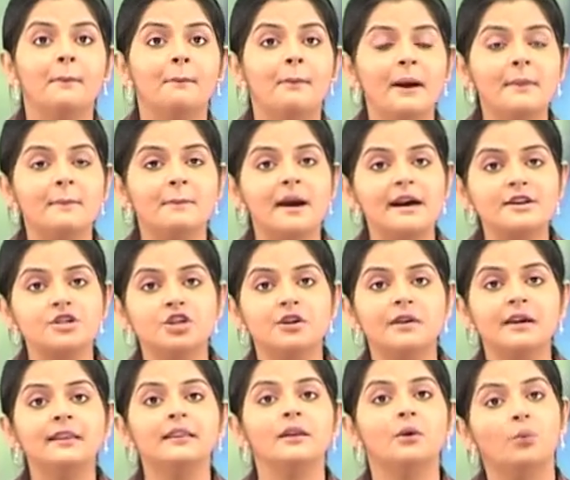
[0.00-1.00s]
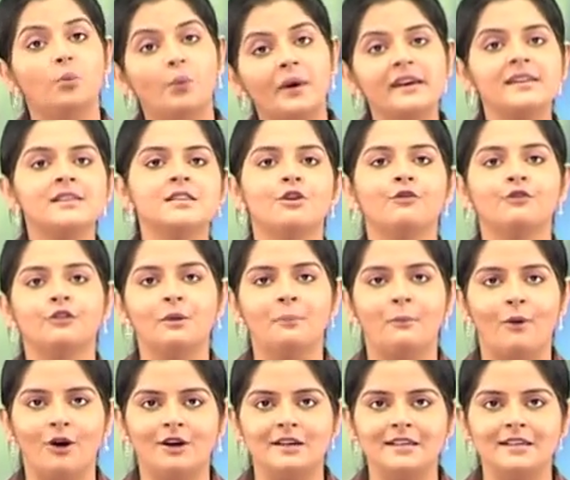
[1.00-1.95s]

by measuring the weight of the